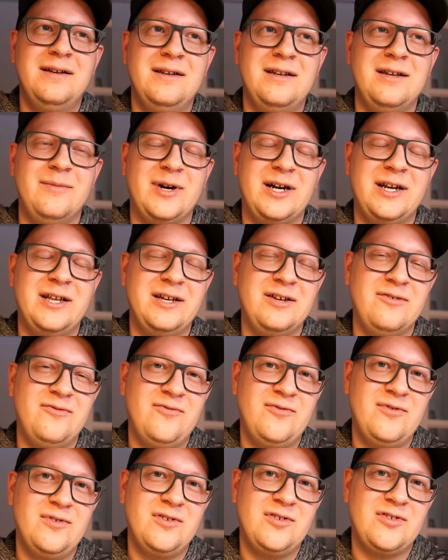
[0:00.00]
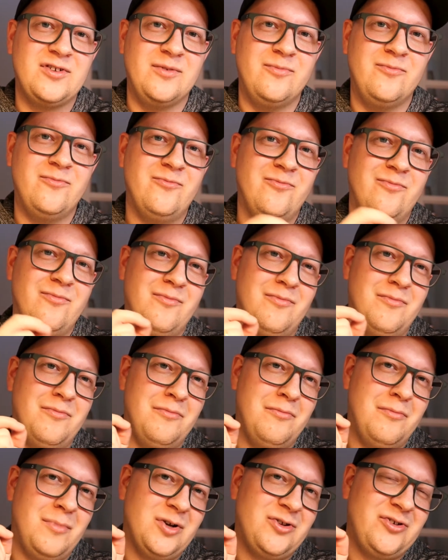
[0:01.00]
they might have some
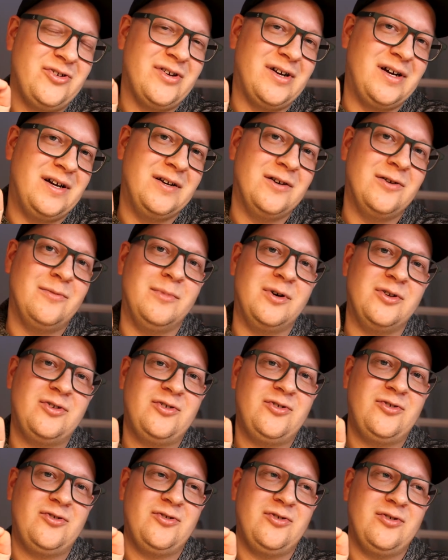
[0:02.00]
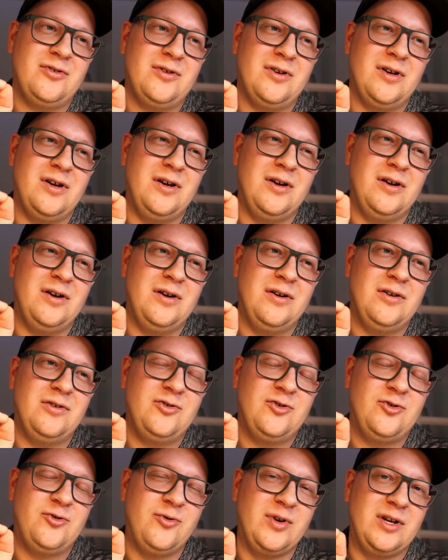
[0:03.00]
much higher, much
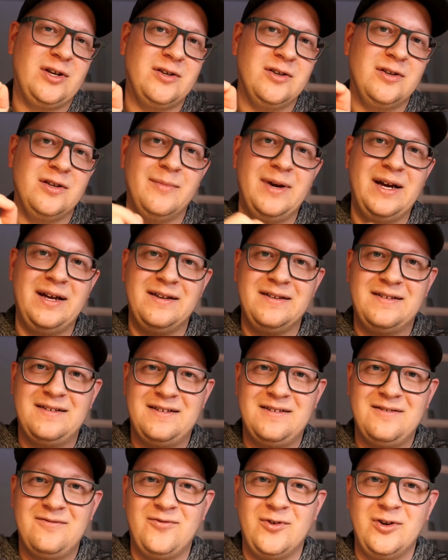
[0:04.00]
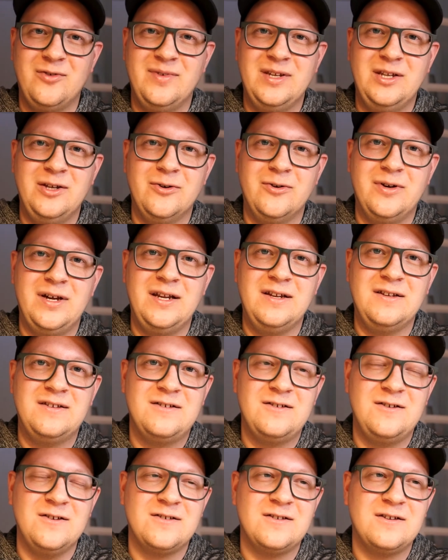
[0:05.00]
stricter demands for the video. And
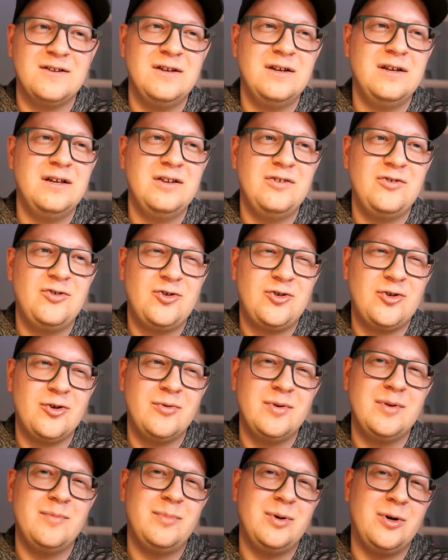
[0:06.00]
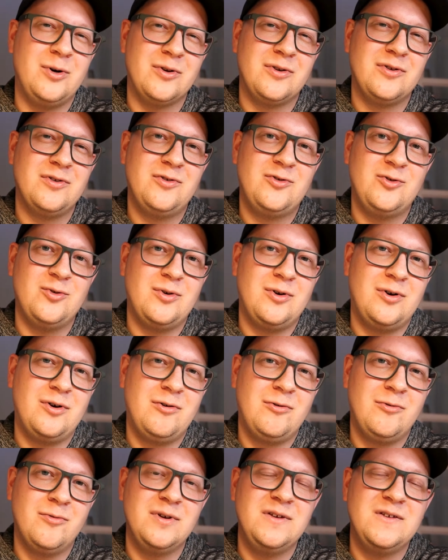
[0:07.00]
it's just so important to
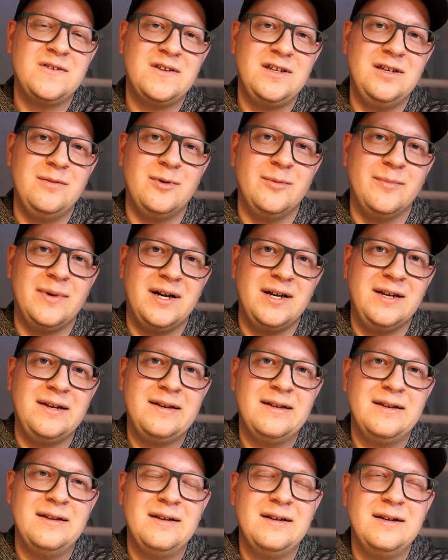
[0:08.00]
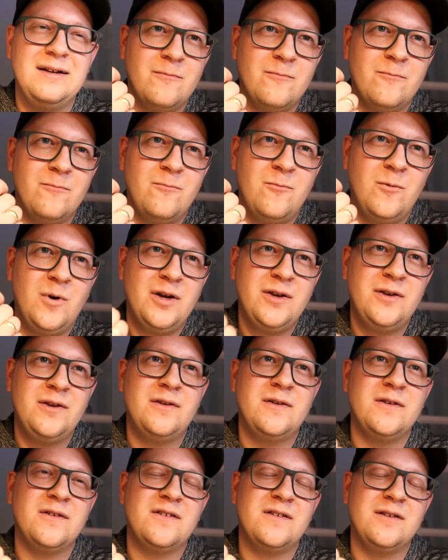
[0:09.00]
always keep in mind,
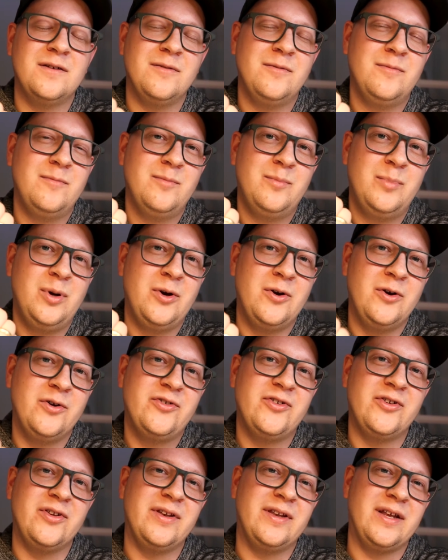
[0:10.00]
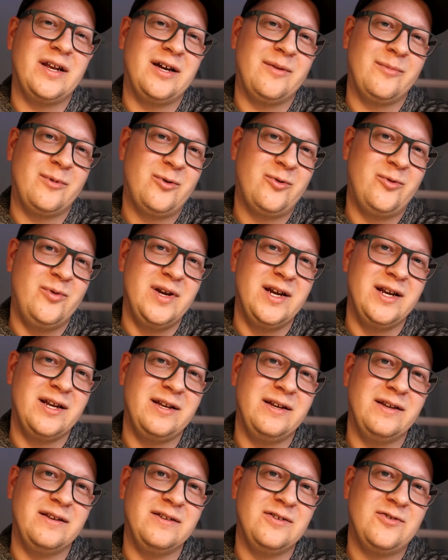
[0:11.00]
what does the person that I'm
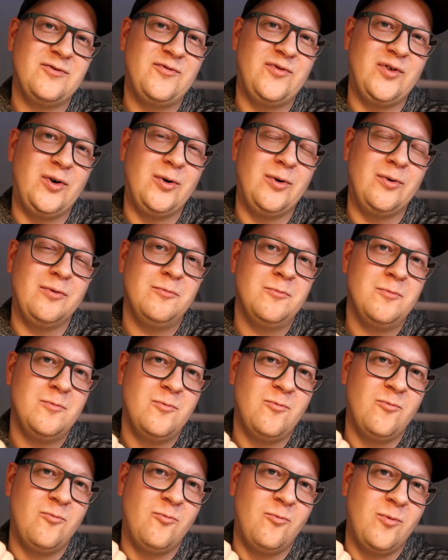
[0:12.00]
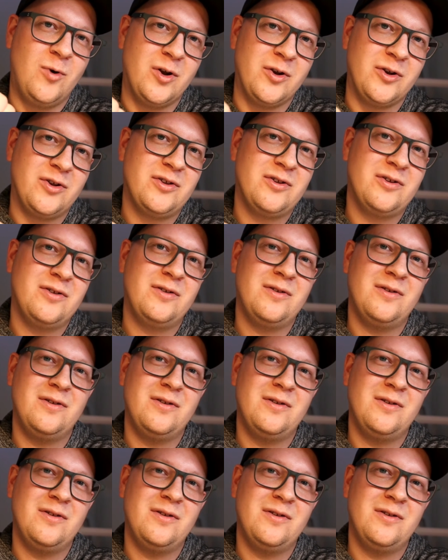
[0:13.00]
creating this for want?